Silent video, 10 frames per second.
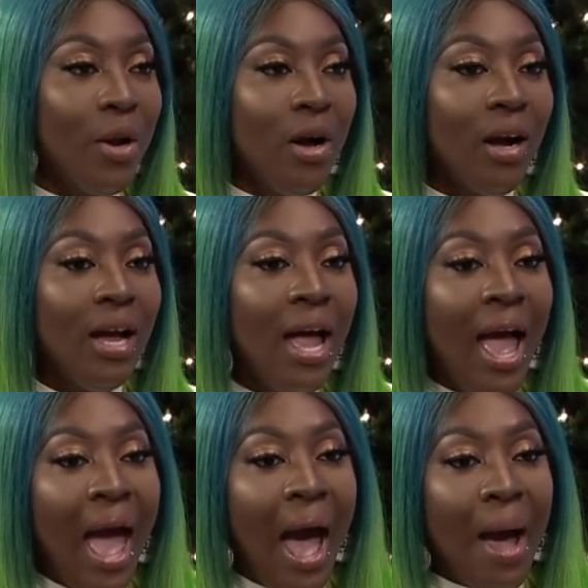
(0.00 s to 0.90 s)
product?
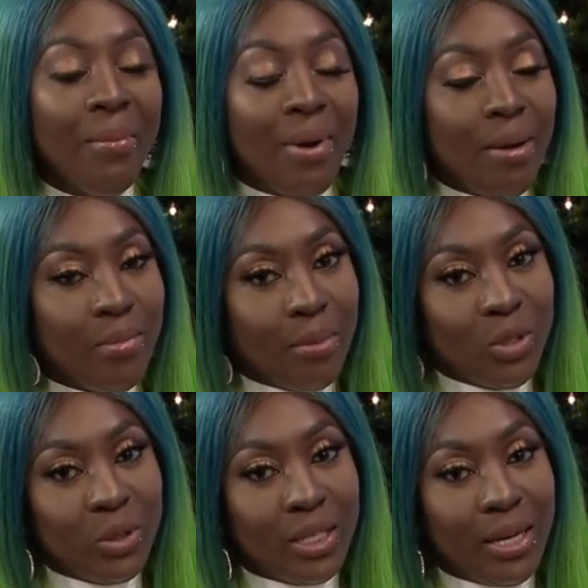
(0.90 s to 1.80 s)
I'm, I'm, I'm
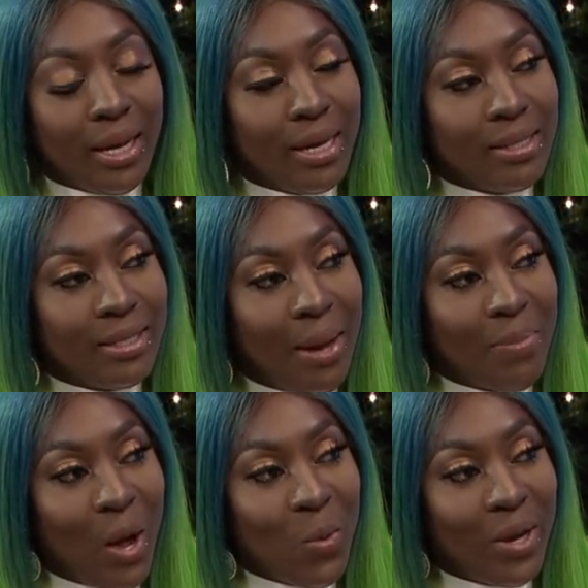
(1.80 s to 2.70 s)
totally against it.
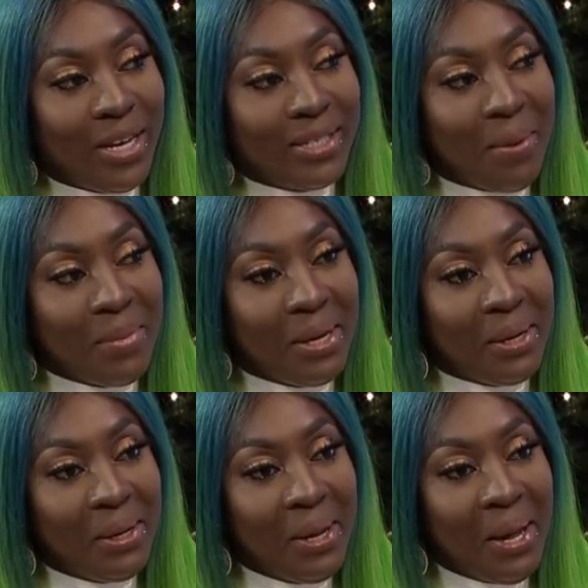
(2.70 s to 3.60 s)
I'm not with it. I
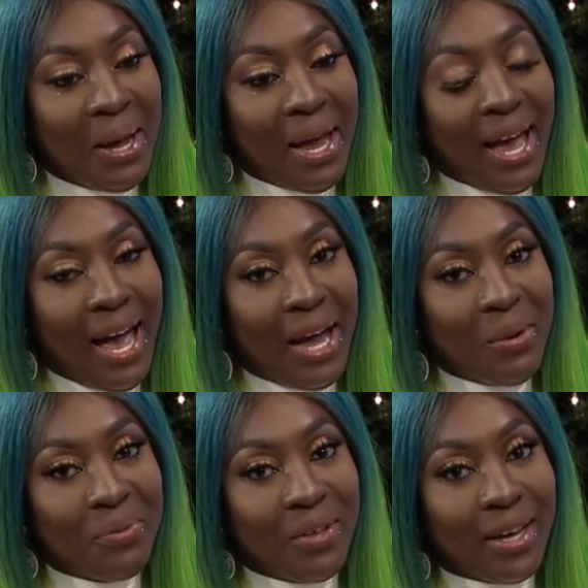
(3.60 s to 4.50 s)
mean, I
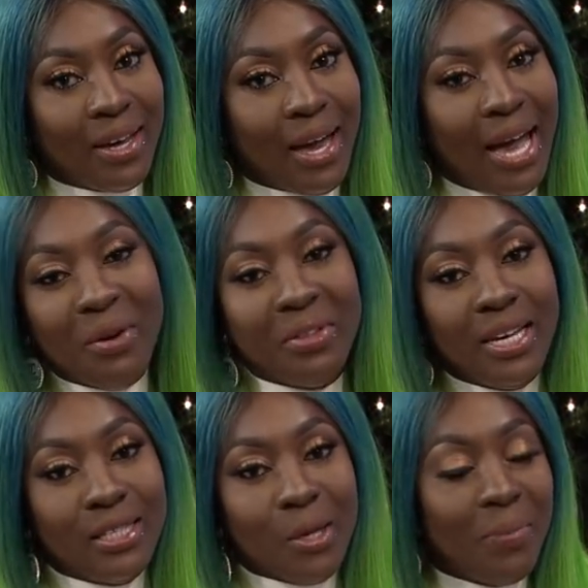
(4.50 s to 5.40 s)
don't think, I don't
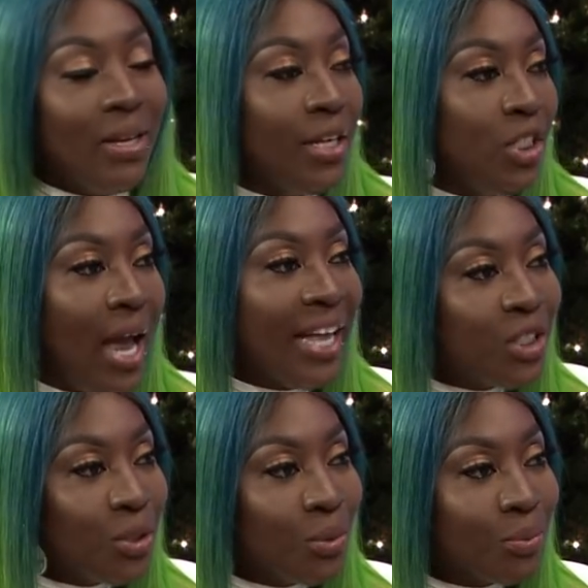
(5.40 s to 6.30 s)
think it's something that she had
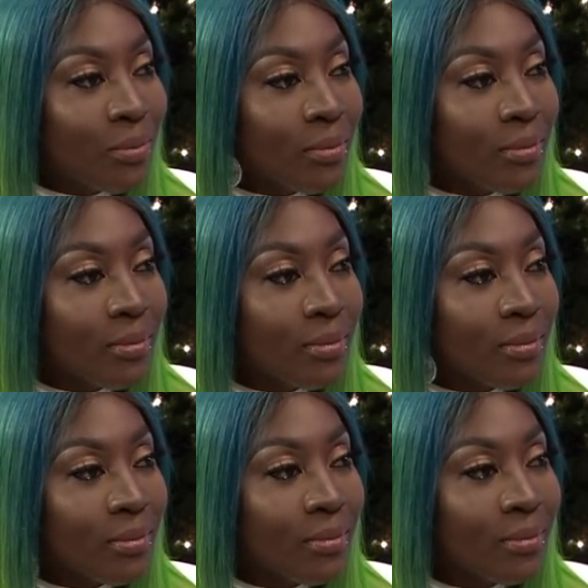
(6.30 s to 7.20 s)
to do. Yeah.
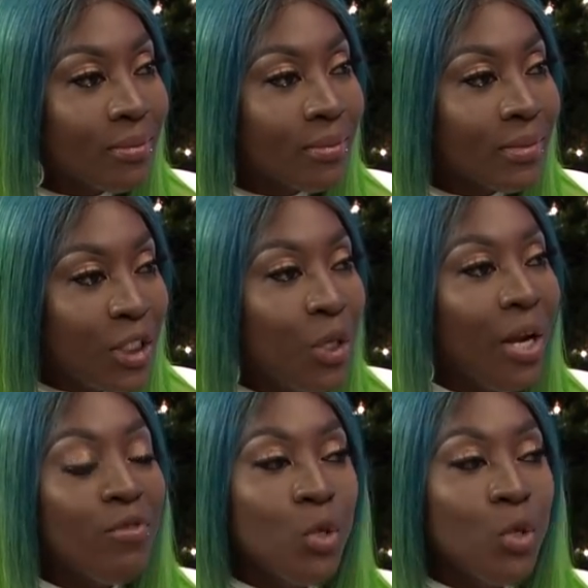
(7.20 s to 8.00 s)
For uh, she could